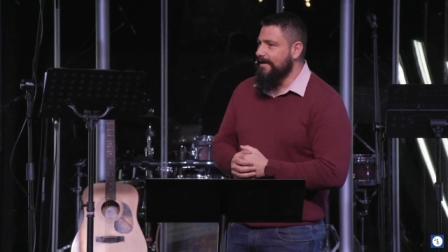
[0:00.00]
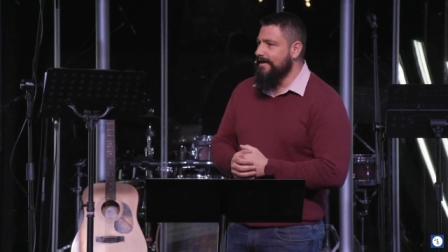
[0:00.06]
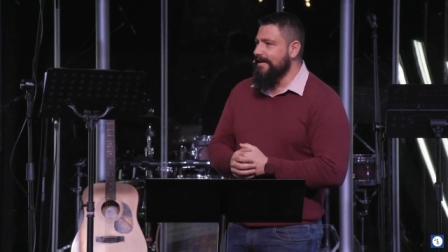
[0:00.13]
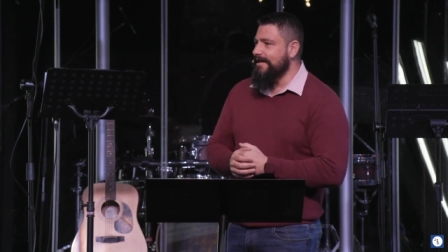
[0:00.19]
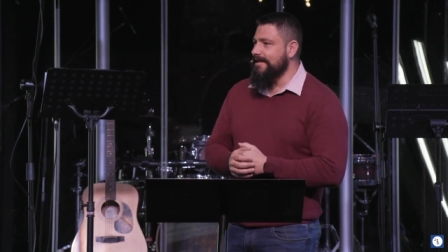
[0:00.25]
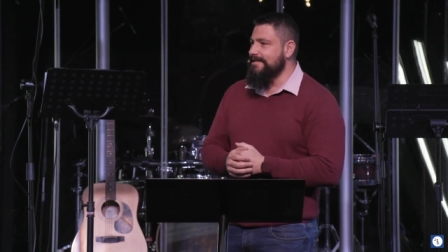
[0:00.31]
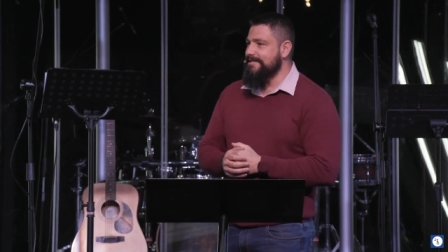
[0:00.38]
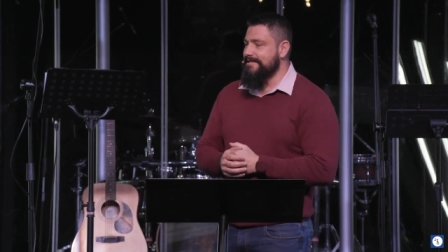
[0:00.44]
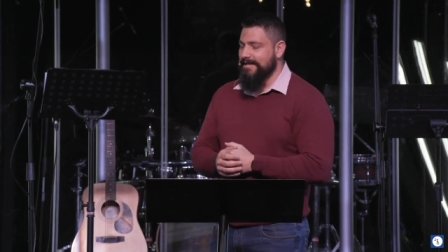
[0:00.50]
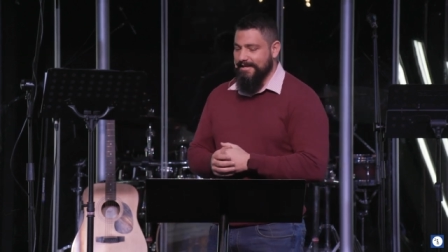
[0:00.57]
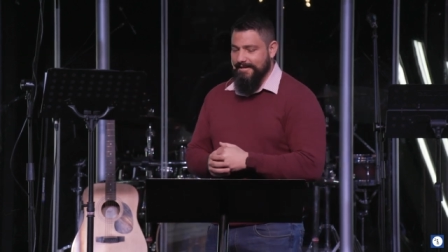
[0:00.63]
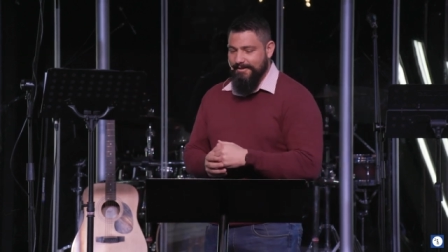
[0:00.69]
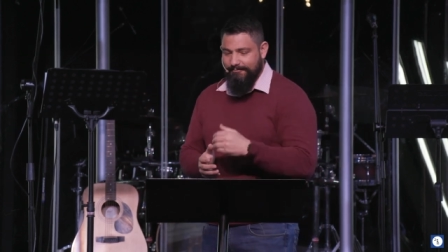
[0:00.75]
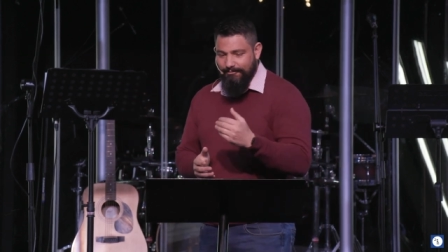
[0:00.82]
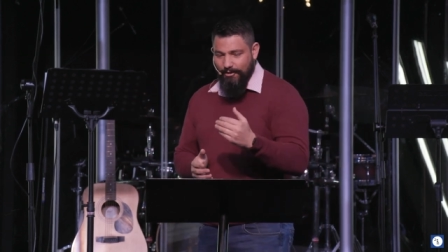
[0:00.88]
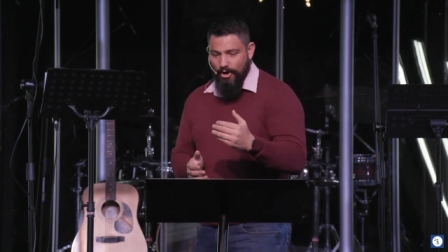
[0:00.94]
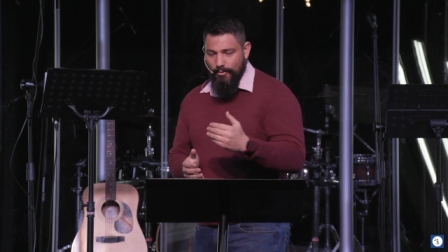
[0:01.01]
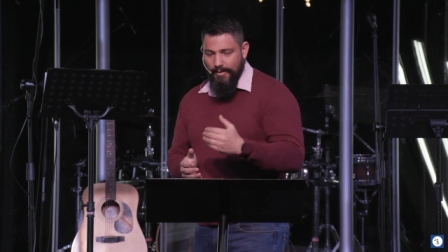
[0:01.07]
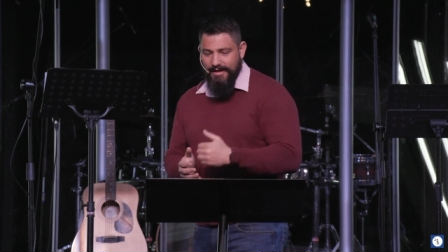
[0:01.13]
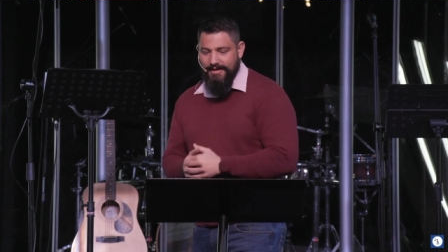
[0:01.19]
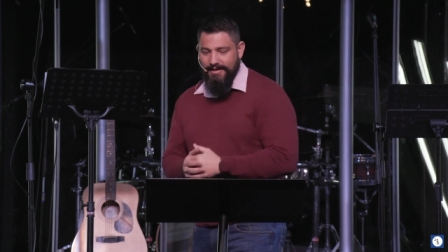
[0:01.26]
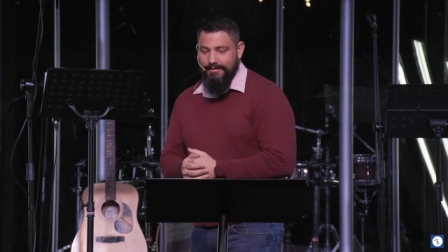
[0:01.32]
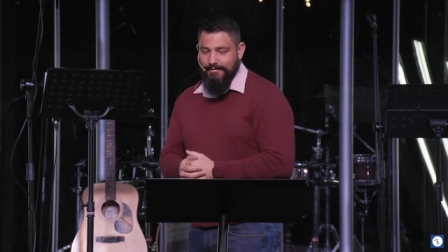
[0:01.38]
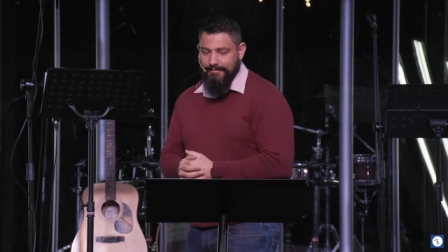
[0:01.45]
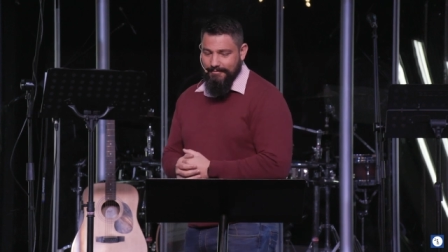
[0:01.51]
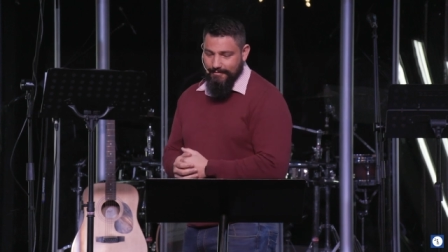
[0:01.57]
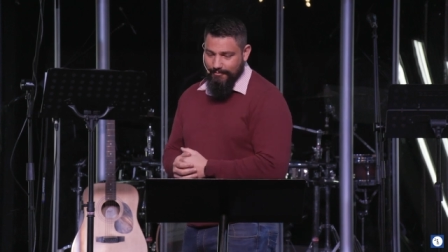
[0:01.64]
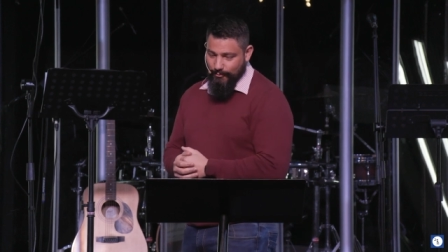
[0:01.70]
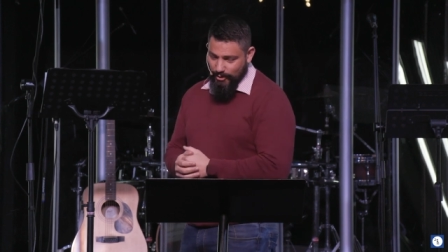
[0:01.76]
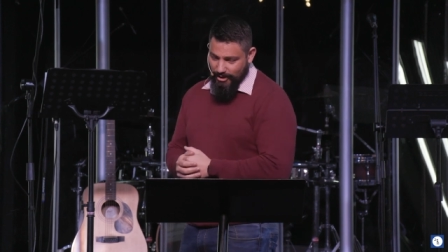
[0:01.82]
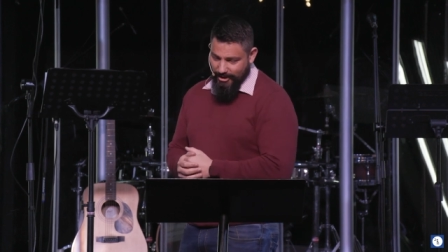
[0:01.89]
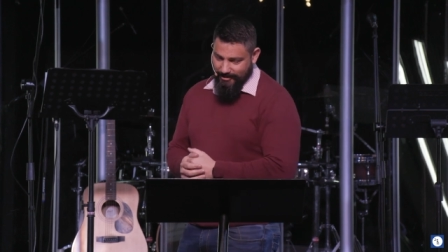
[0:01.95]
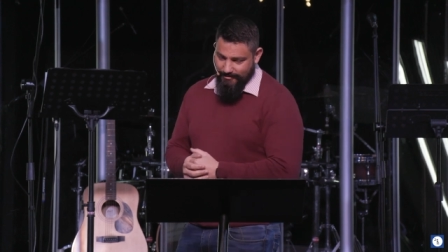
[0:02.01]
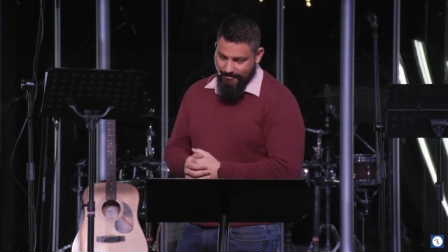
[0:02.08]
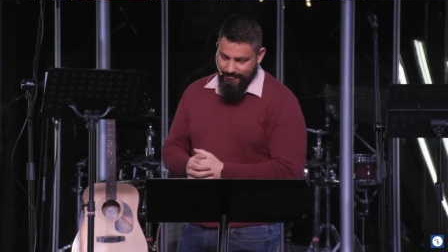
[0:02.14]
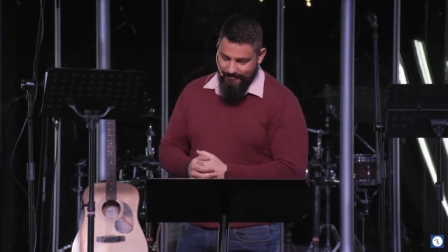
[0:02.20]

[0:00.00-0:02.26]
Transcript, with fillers: is uh, the following word